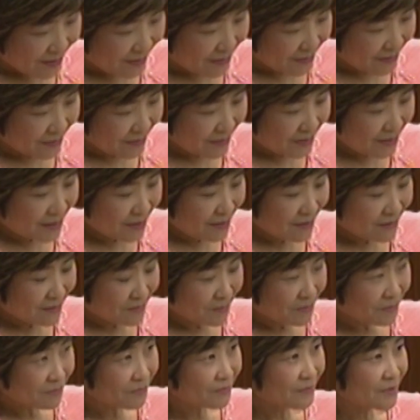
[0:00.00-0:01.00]
The
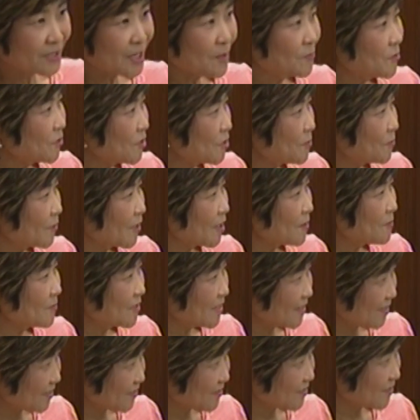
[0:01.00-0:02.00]
Deputy Prime
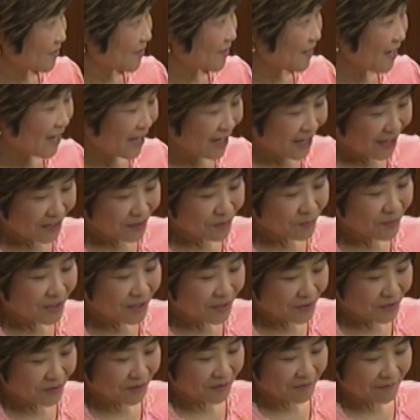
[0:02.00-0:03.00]
Minister and
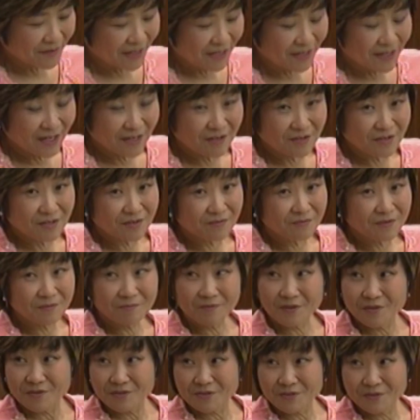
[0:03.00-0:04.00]
Minister of Finance
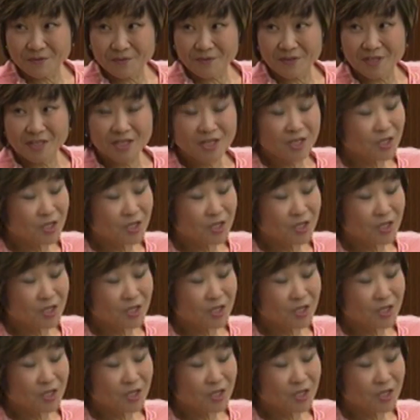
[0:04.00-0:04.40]
referred to in his